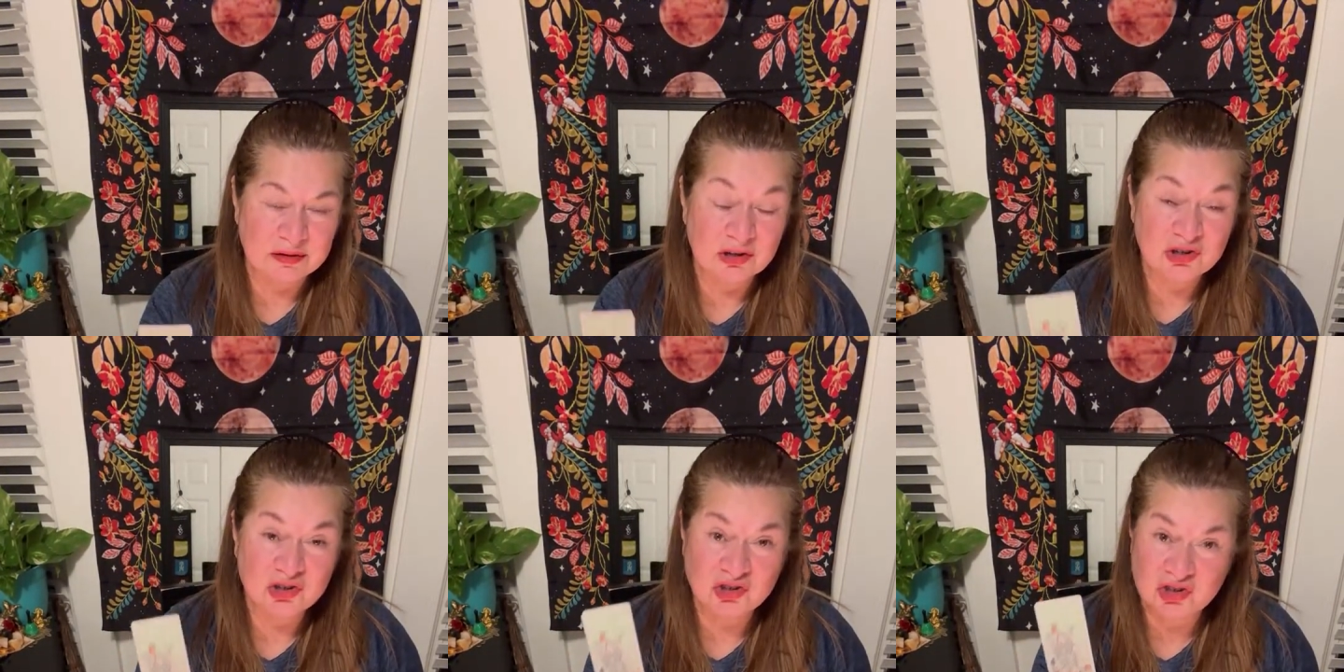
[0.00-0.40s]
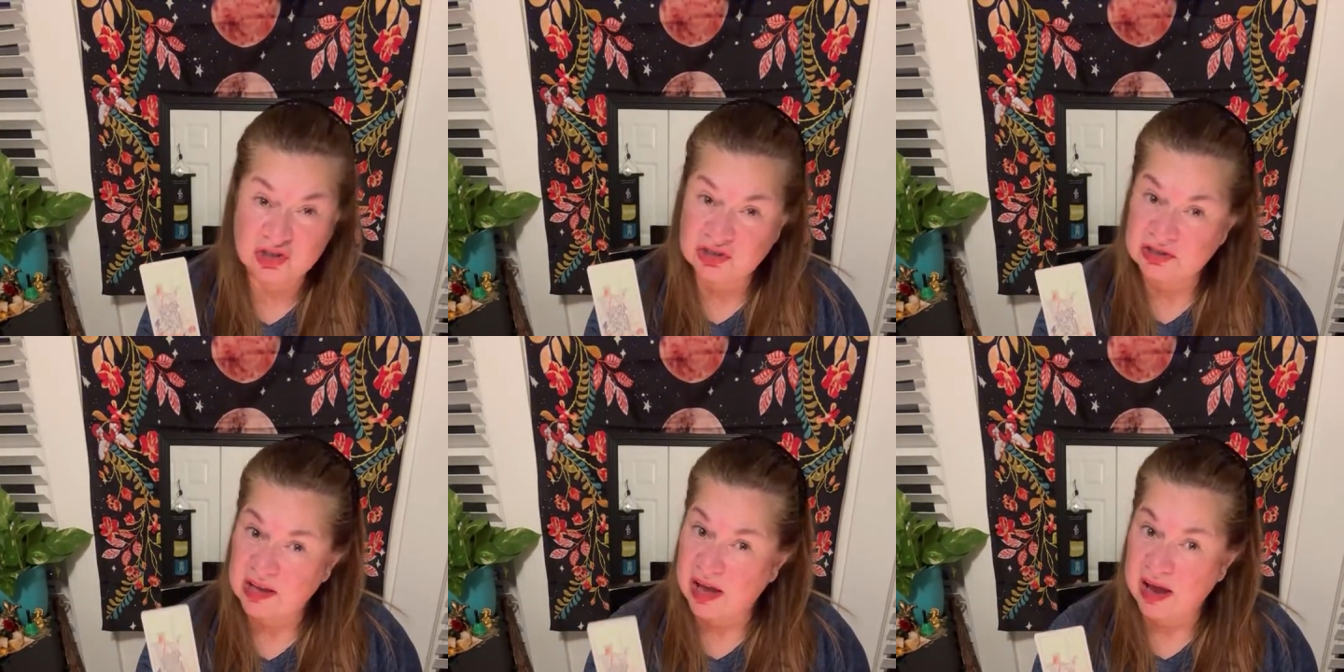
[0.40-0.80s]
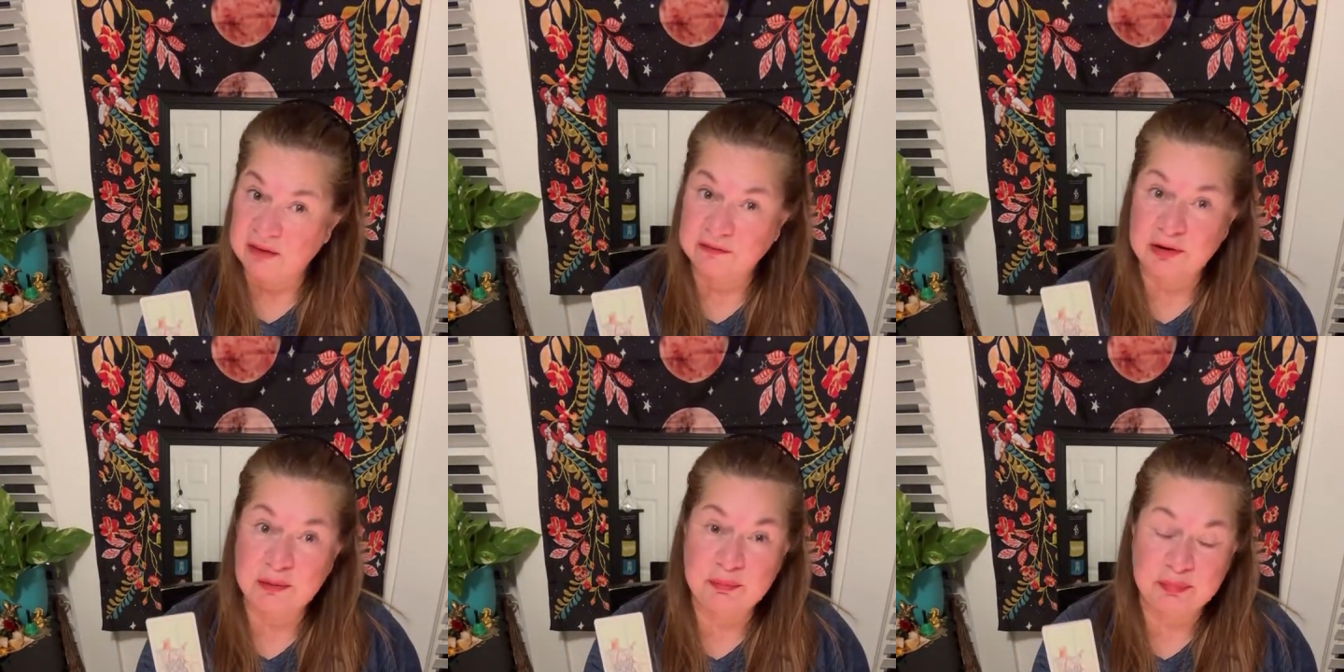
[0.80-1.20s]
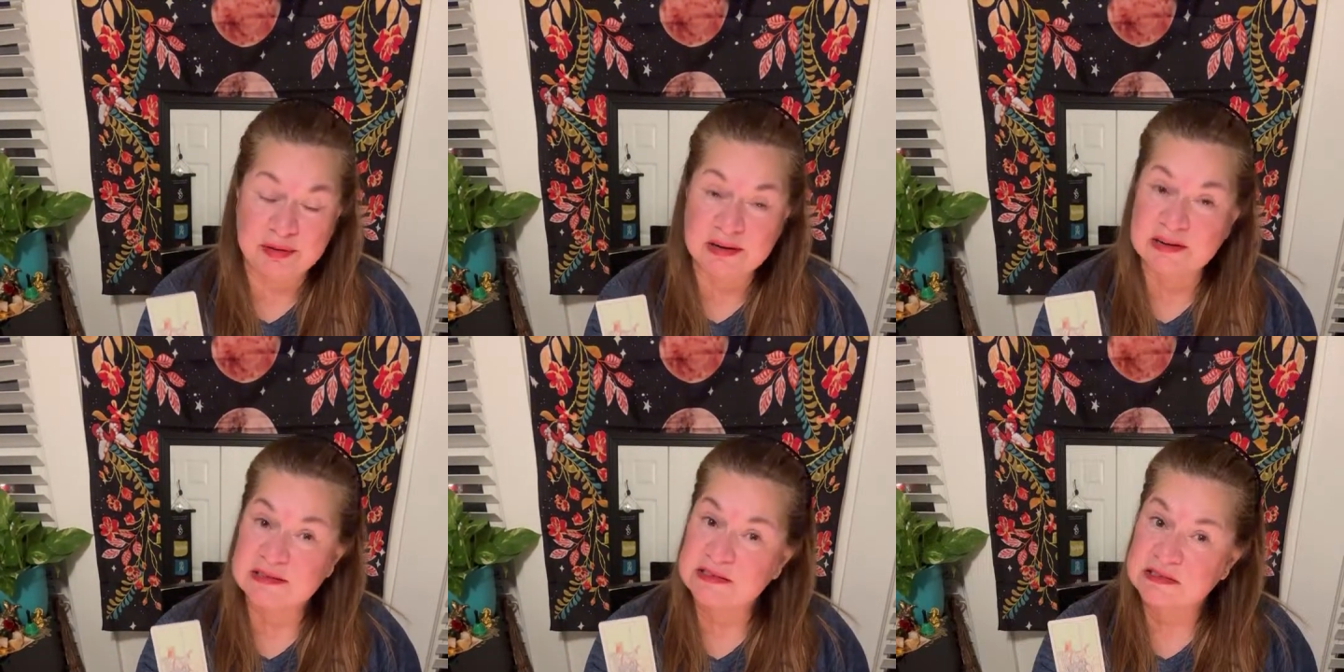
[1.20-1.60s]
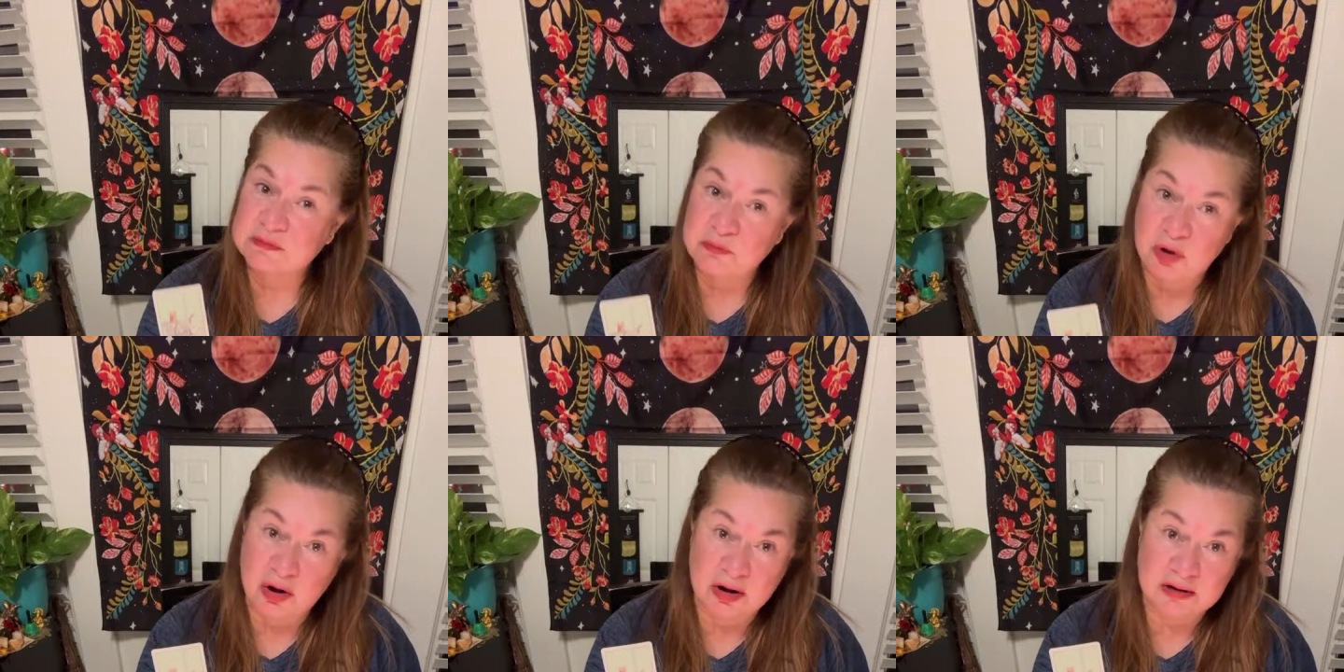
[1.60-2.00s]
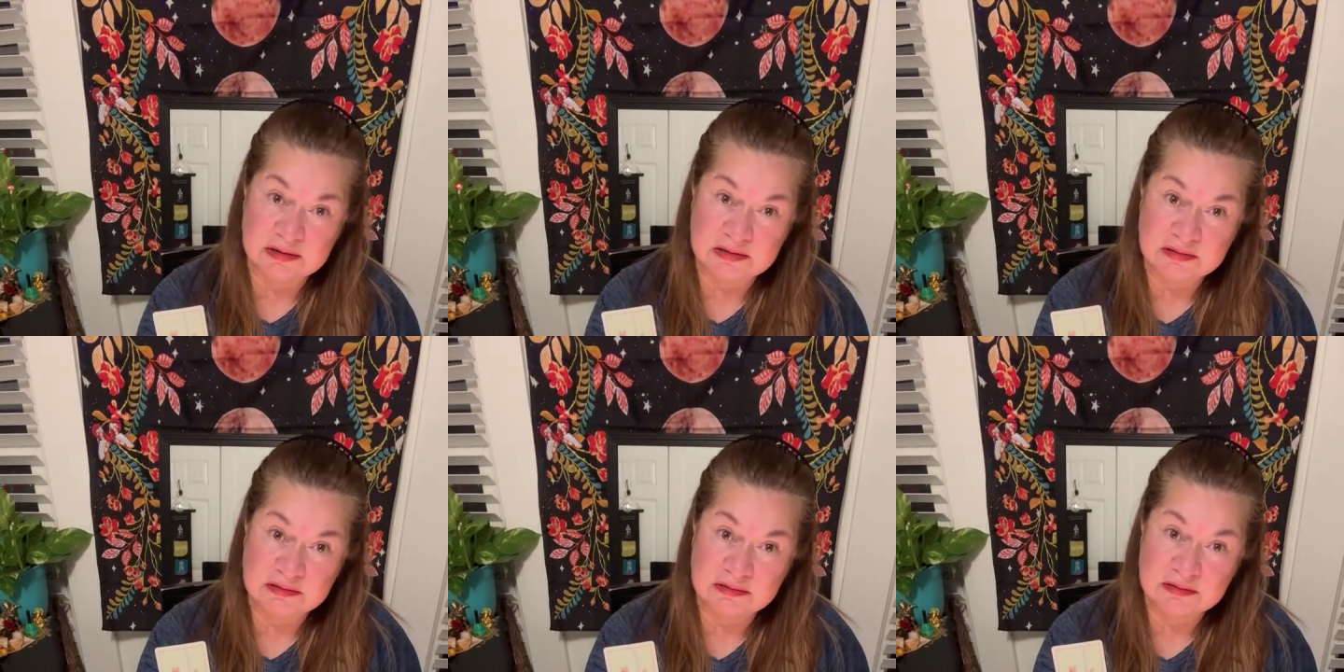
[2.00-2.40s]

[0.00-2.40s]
She's every bit as smart